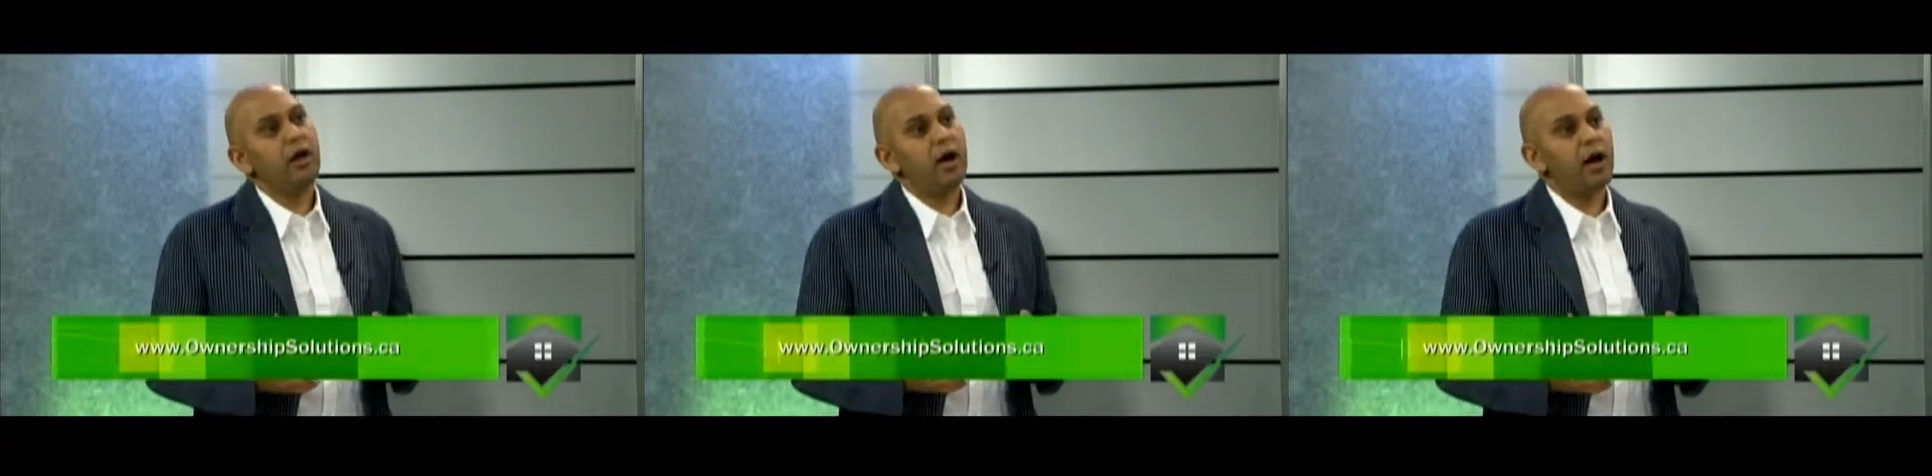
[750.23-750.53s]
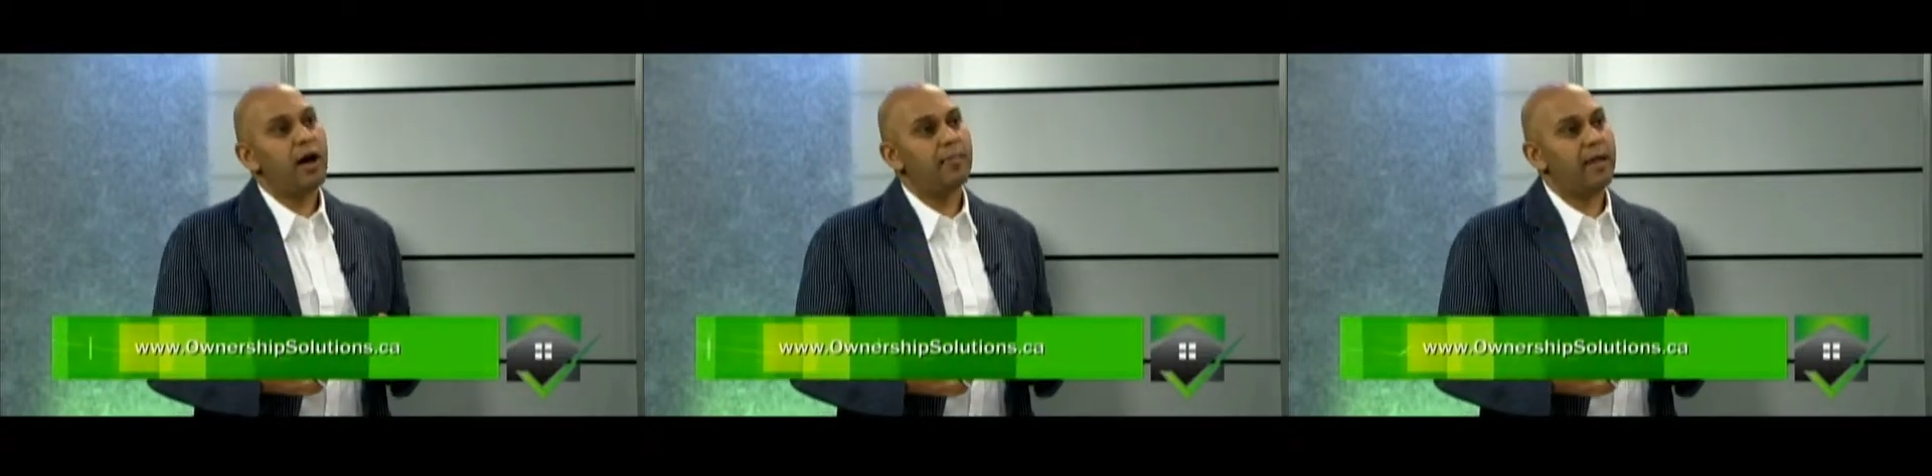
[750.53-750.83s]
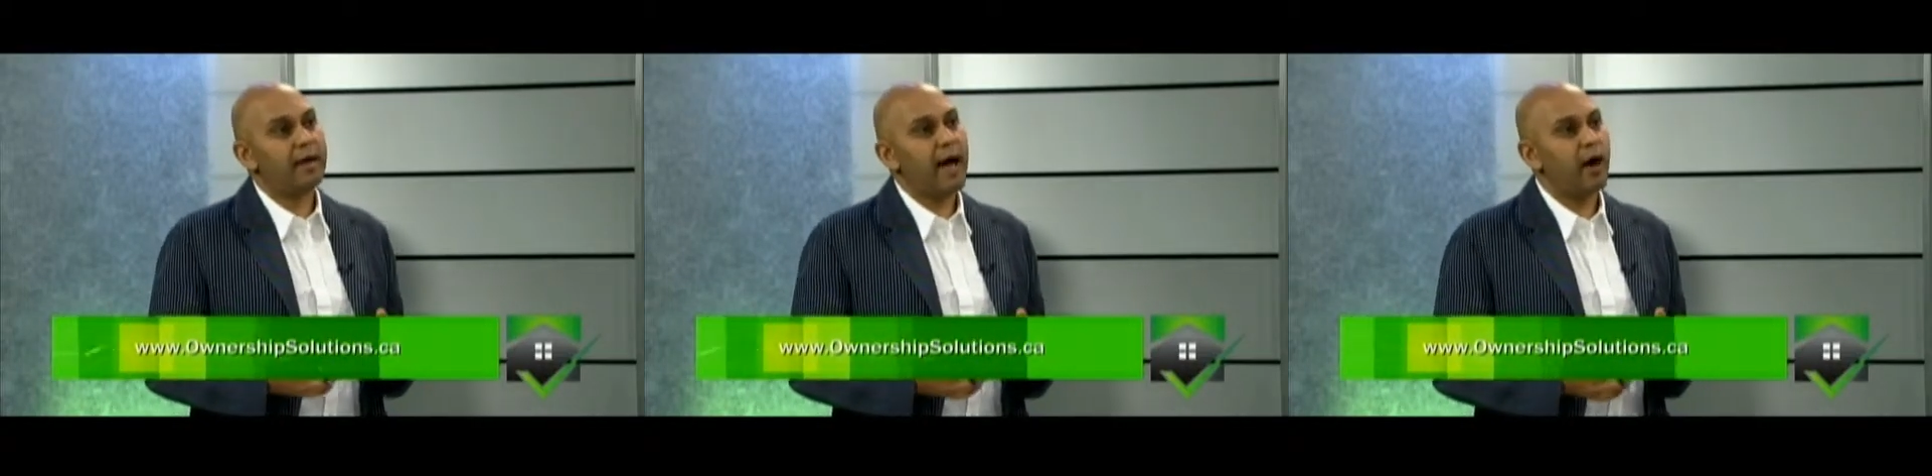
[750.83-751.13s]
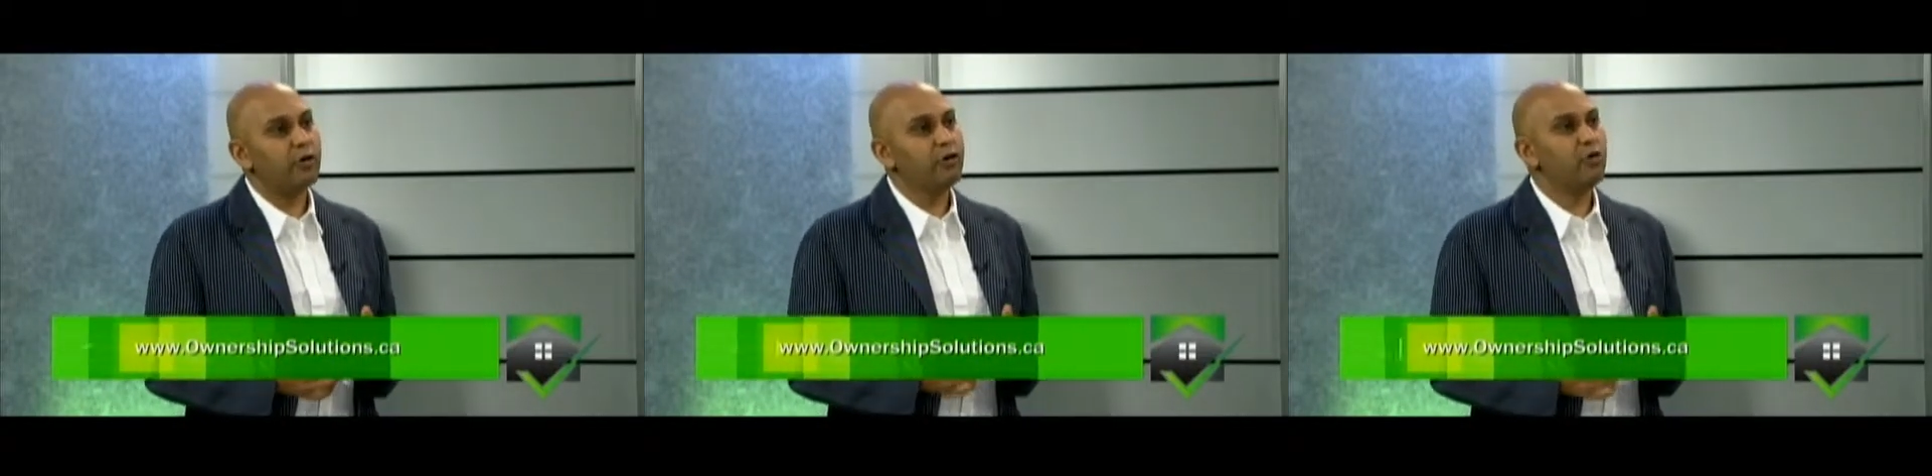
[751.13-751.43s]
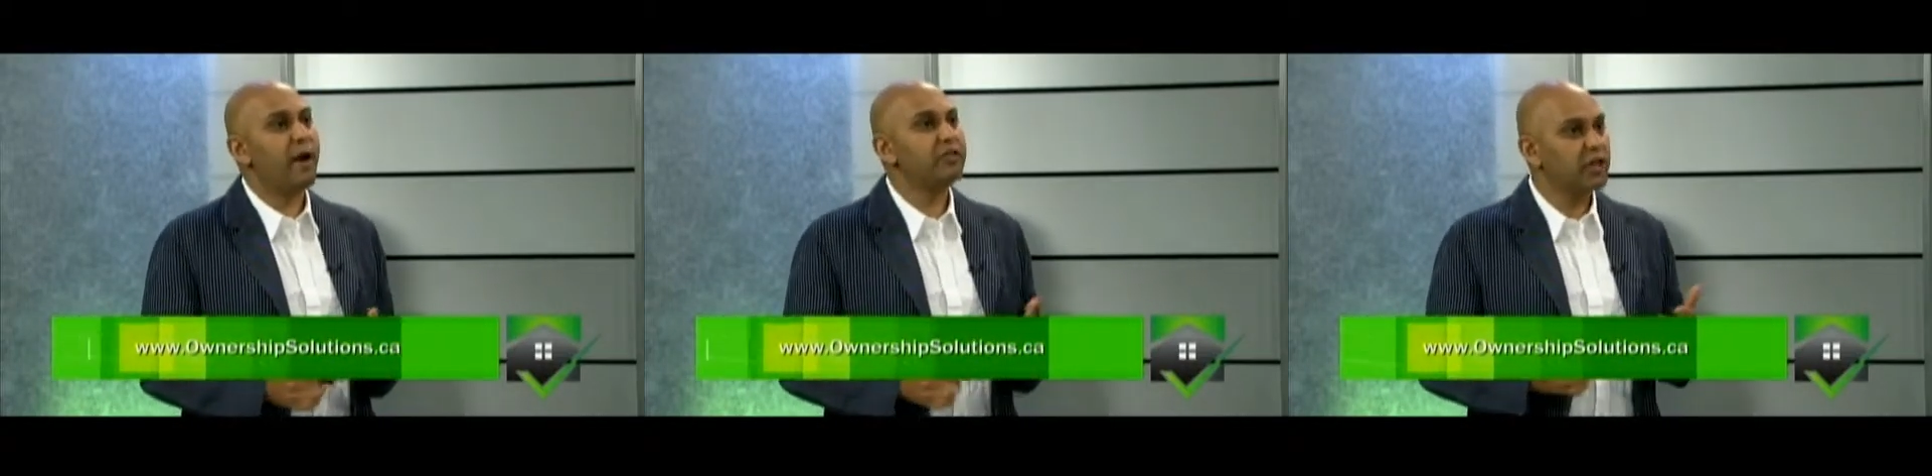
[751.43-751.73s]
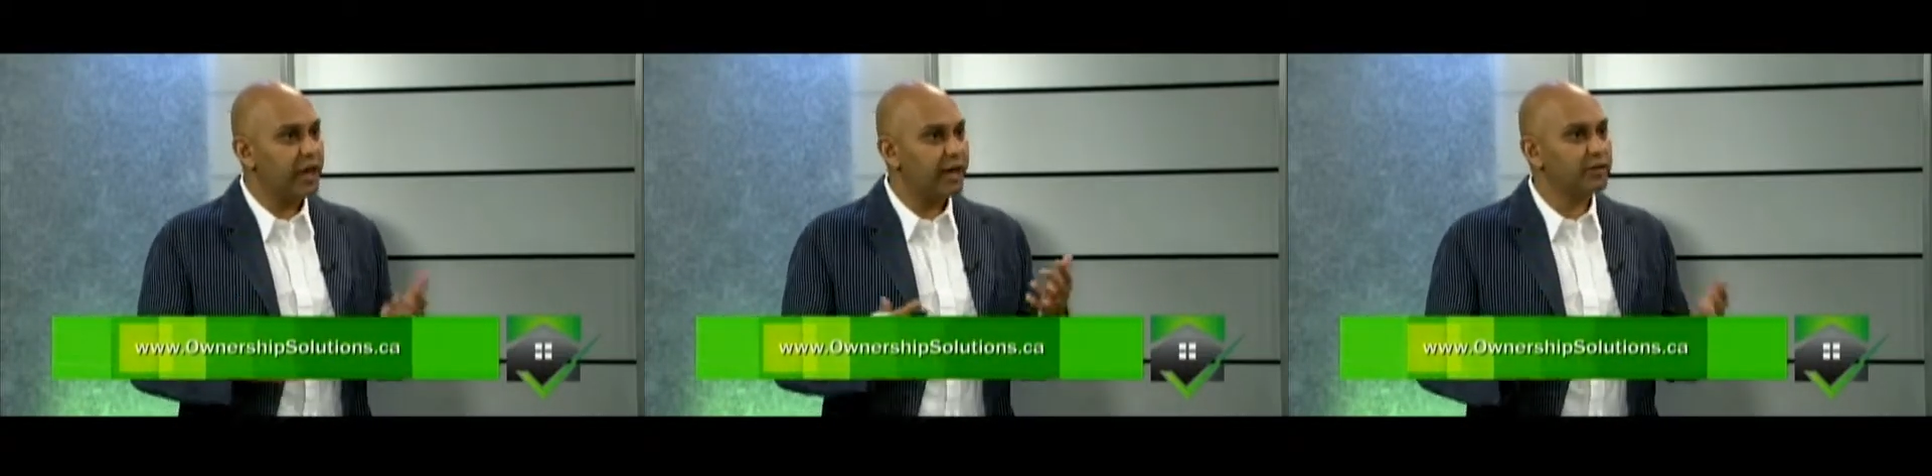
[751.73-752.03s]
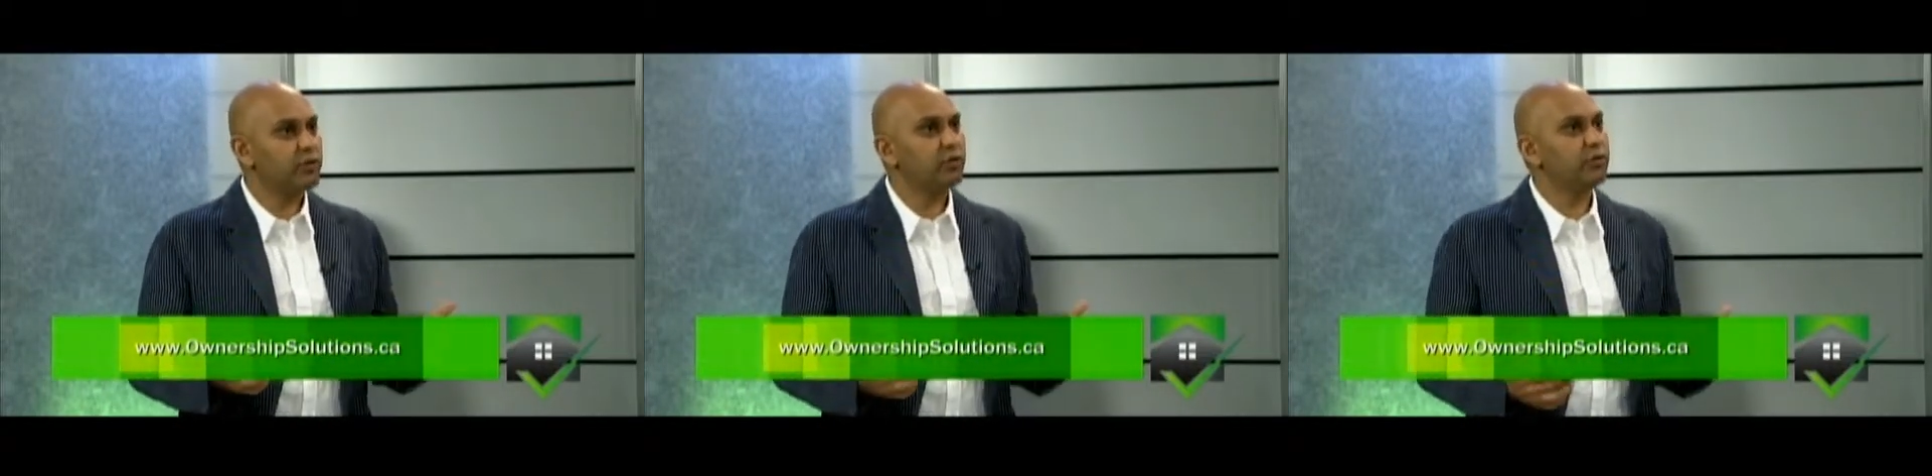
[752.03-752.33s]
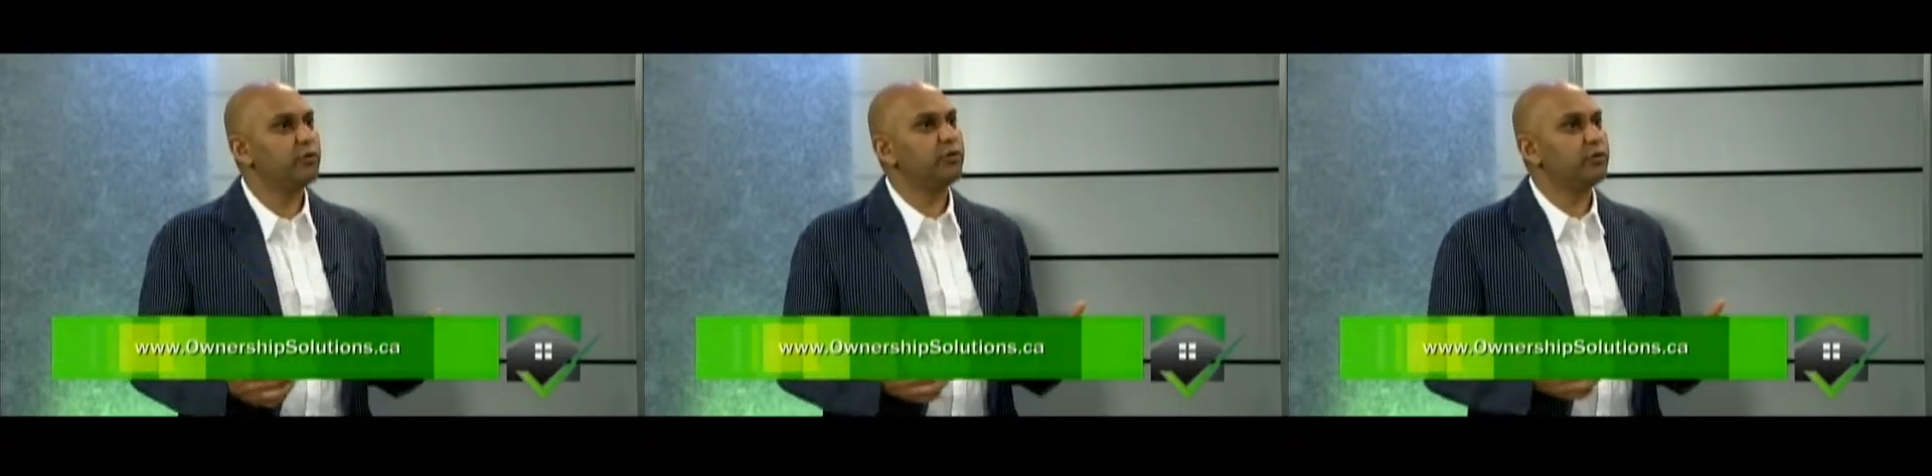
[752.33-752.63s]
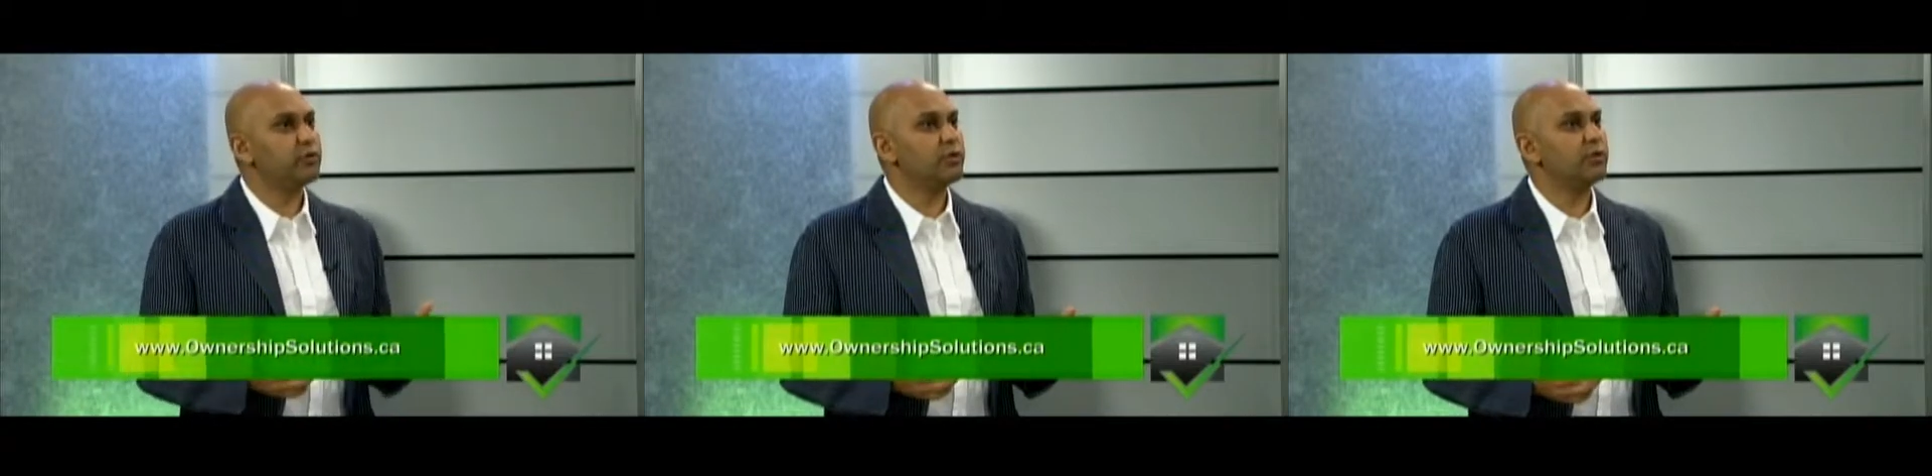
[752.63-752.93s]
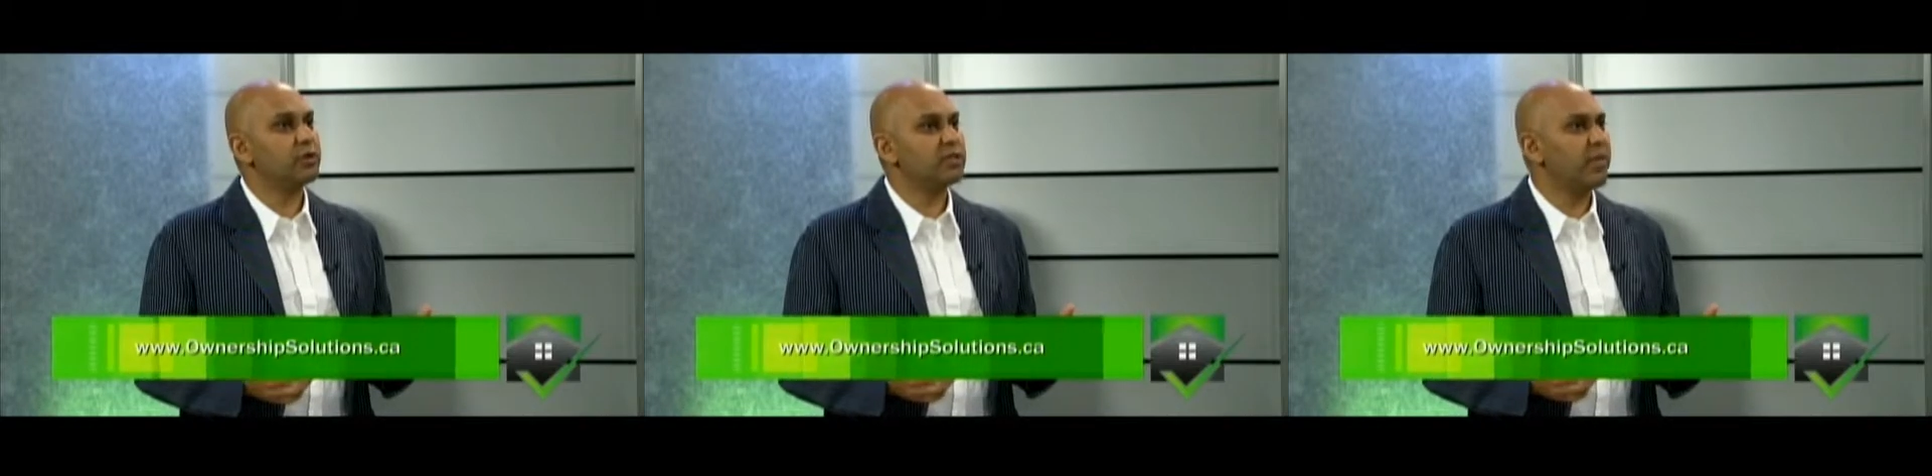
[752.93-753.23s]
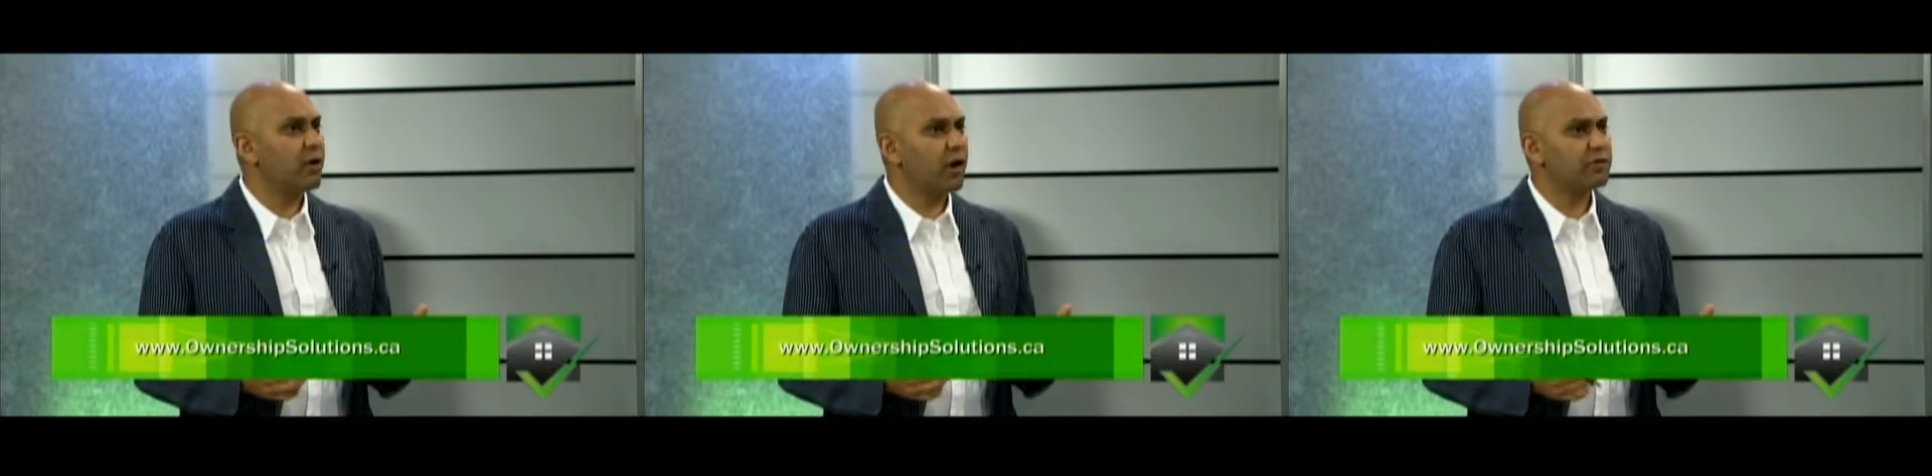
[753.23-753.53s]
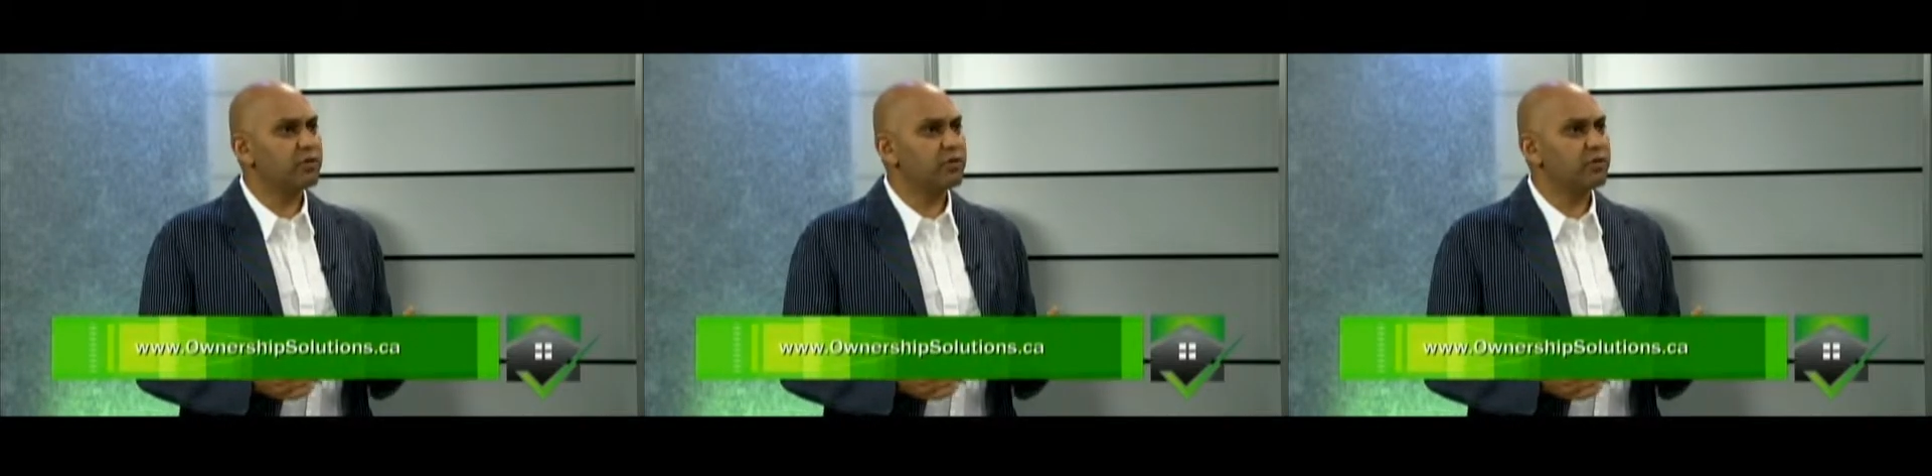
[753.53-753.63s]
Like, how do you educate? Do you do seminars?